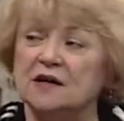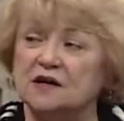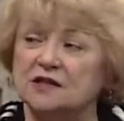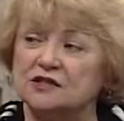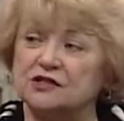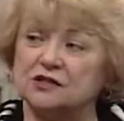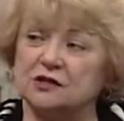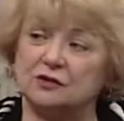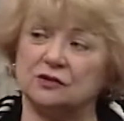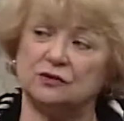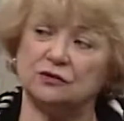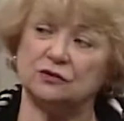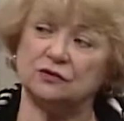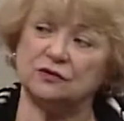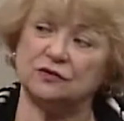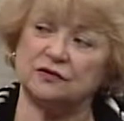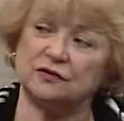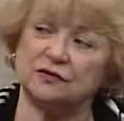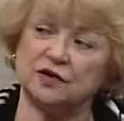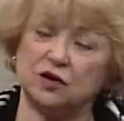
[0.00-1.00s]
So
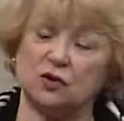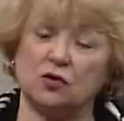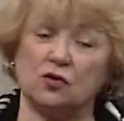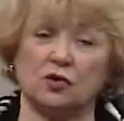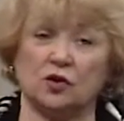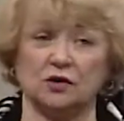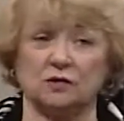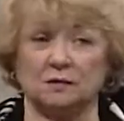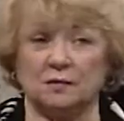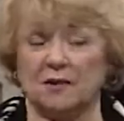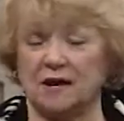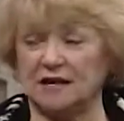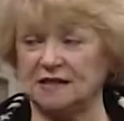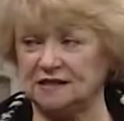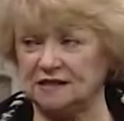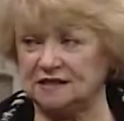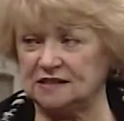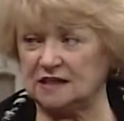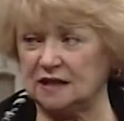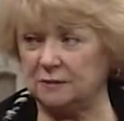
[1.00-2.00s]
the court might
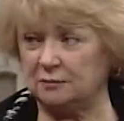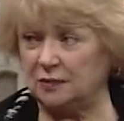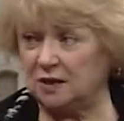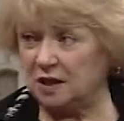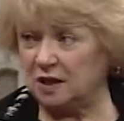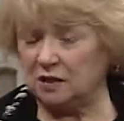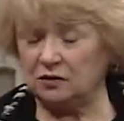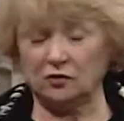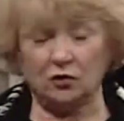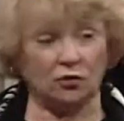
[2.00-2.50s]
step in,